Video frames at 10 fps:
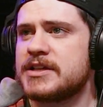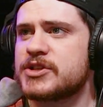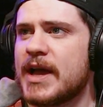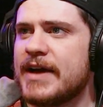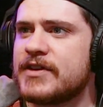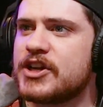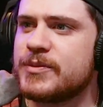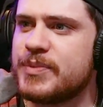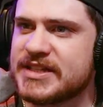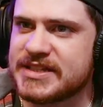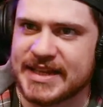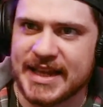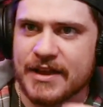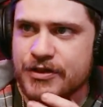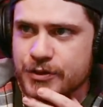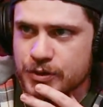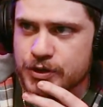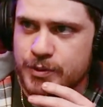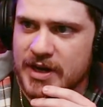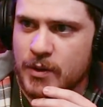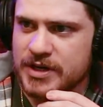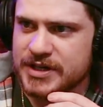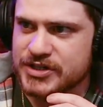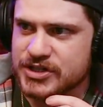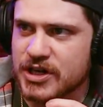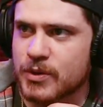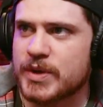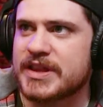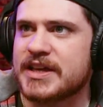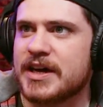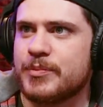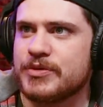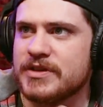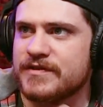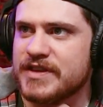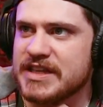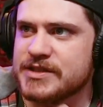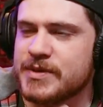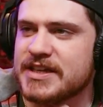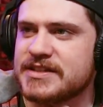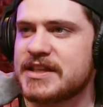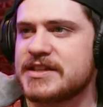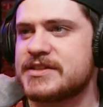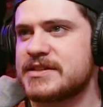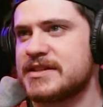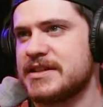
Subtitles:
So I have a good bit to get through, but I wanted to start with a couple of these because this